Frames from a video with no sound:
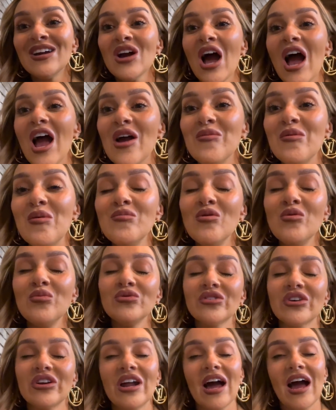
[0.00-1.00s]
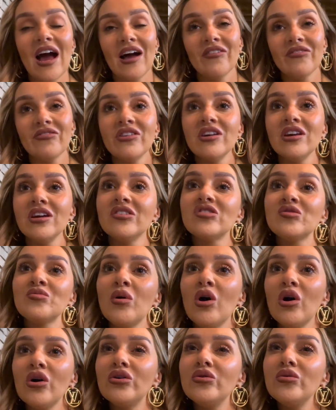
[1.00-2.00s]
Um, Mum was going to have the
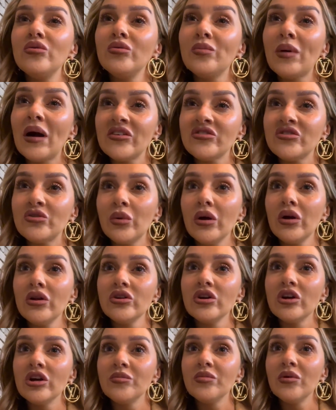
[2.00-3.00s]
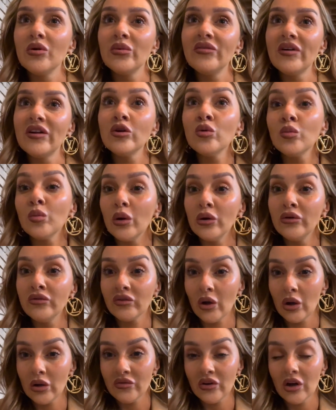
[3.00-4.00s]
tomato pasta, weren't you? But we'd end up both
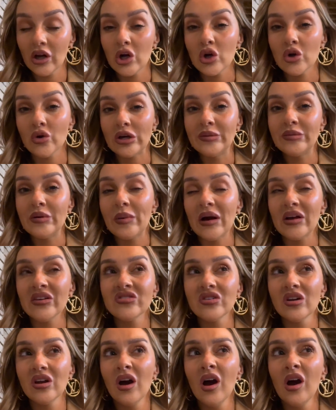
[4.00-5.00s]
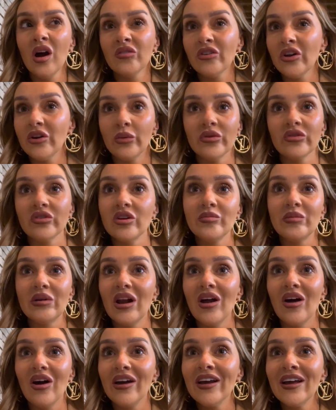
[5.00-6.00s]
going for like a creamy pasta. Don't know what it's going to be
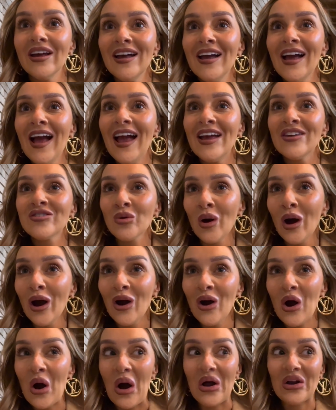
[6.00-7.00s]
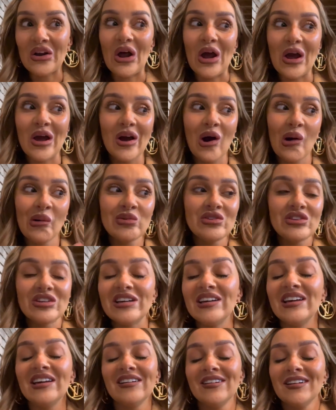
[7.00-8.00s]
like. It's quite hard. Like,
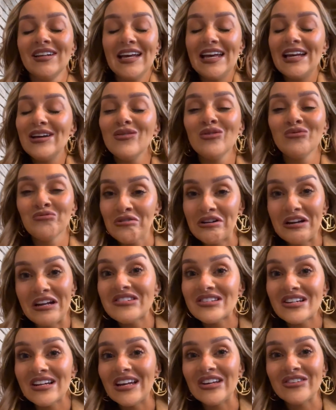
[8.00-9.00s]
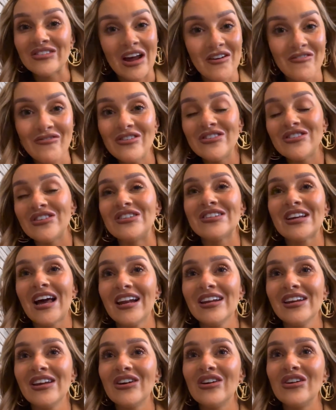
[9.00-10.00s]
obviously, we're in Italy, so everything's in
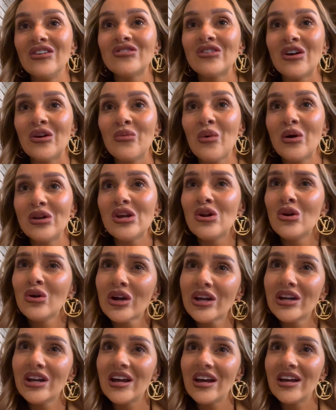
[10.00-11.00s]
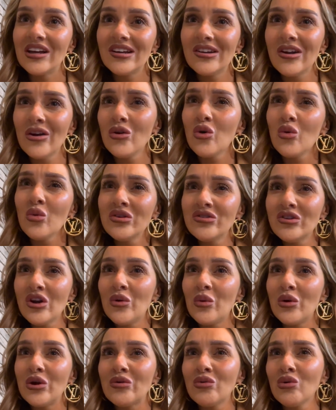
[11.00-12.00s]
Italian. So when you're looking at it, you don't always know
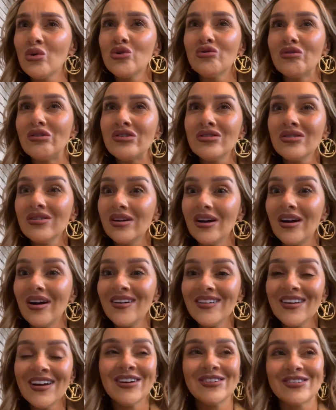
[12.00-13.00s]
what you're ordering, do you?